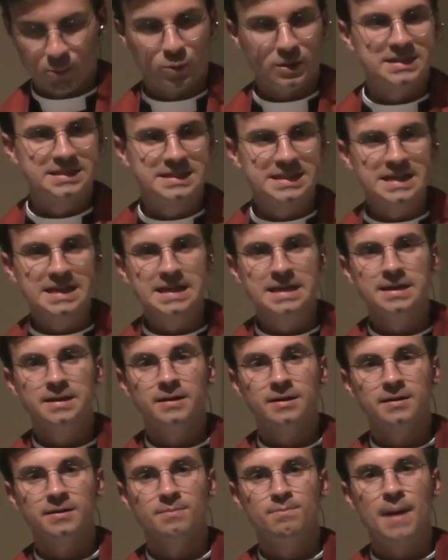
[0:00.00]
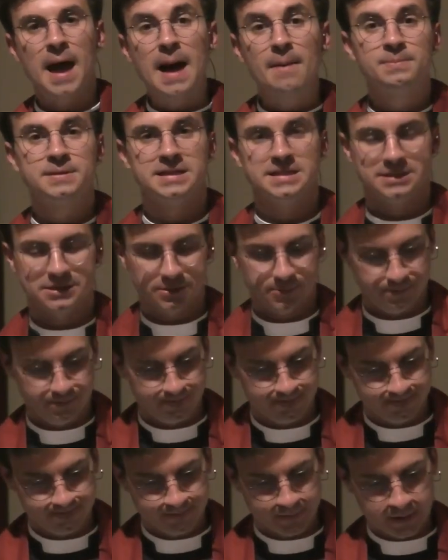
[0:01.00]
We see
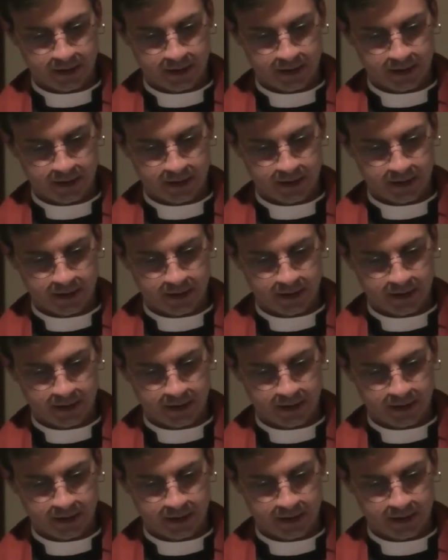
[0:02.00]
baptism